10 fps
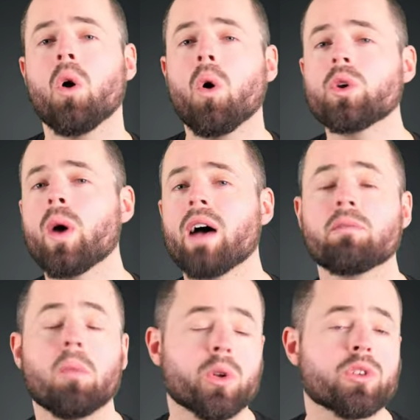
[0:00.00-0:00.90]
or you have
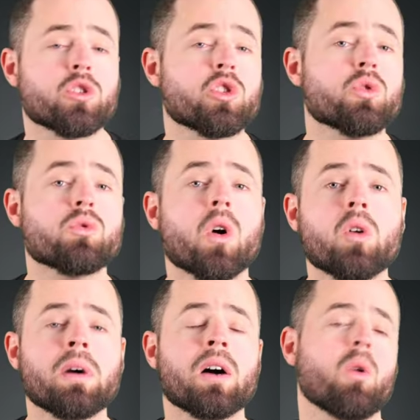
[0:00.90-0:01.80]
Morton's
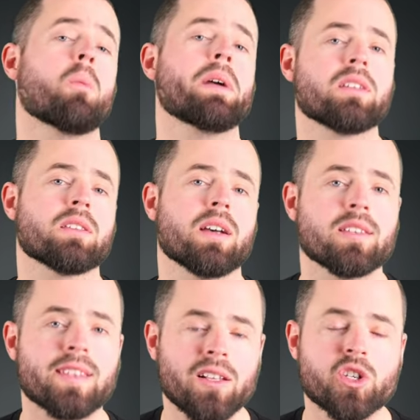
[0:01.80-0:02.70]
Neuroma or
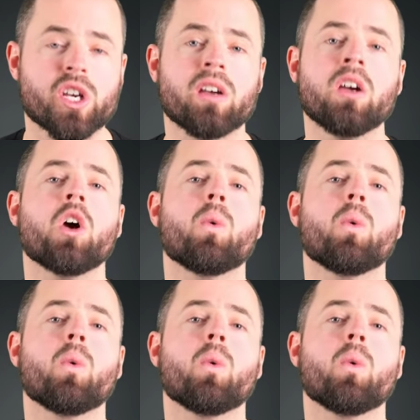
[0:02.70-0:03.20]
metatarsalgia,